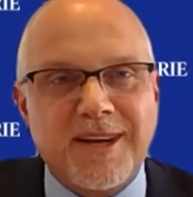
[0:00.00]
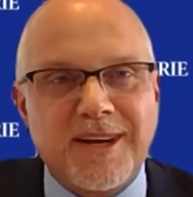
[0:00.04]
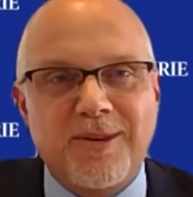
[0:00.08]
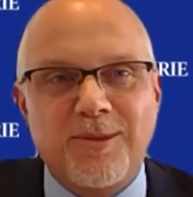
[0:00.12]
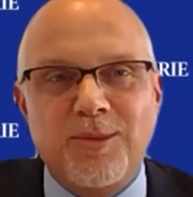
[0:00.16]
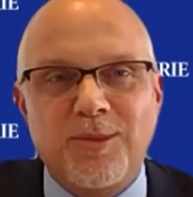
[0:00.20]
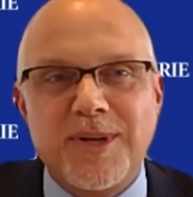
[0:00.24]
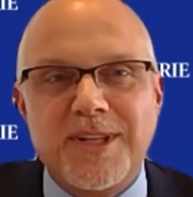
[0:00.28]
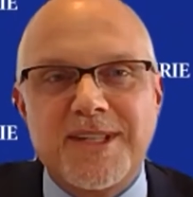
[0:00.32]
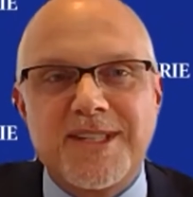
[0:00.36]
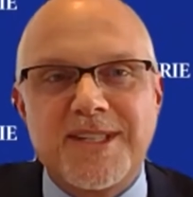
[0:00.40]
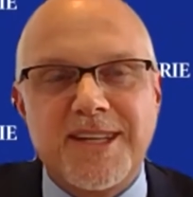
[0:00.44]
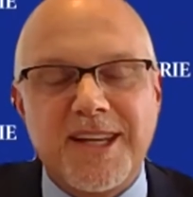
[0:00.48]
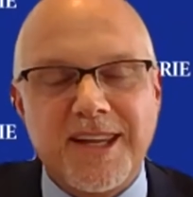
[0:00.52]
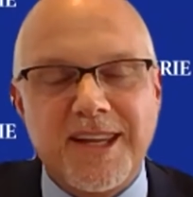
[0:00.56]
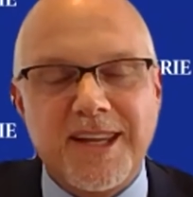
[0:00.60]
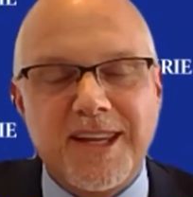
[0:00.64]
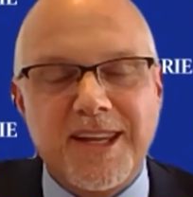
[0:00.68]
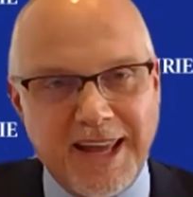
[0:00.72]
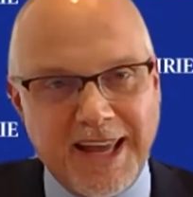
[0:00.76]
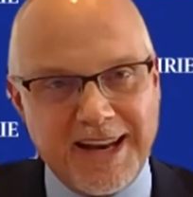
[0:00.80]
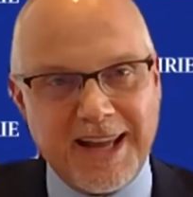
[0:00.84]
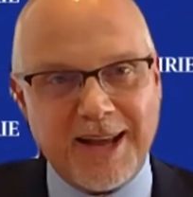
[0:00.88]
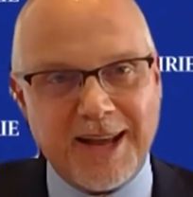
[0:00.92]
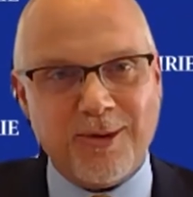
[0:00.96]
We see
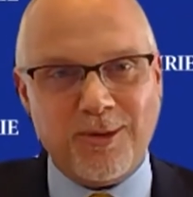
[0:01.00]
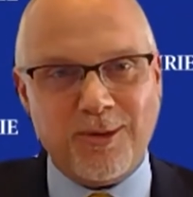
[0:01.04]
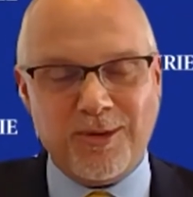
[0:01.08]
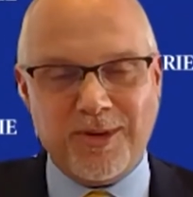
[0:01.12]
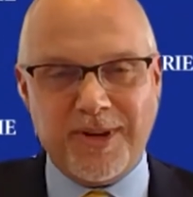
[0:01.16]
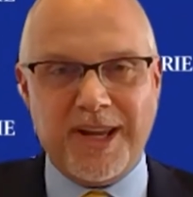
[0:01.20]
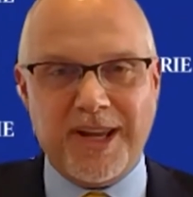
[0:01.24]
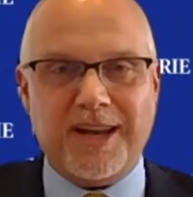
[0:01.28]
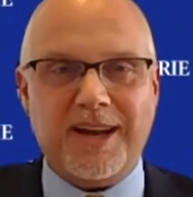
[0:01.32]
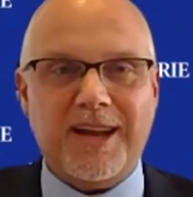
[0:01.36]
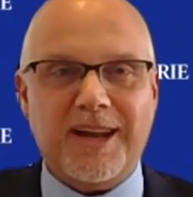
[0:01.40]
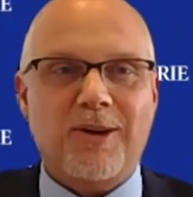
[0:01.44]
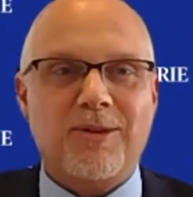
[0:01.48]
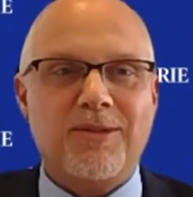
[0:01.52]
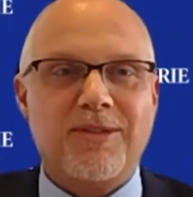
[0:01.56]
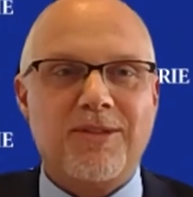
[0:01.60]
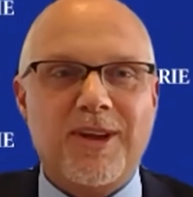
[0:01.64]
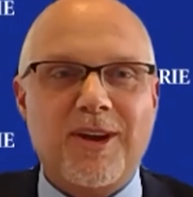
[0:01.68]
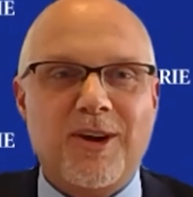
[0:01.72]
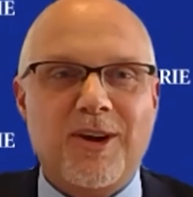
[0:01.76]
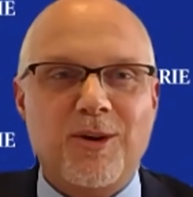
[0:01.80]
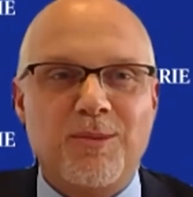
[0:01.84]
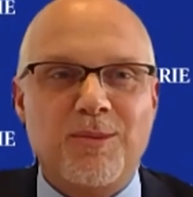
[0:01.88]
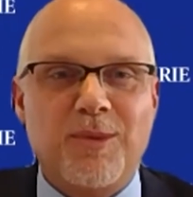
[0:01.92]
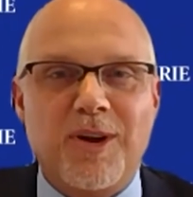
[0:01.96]
that not only in
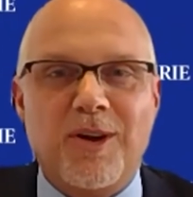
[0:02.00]
healthcare,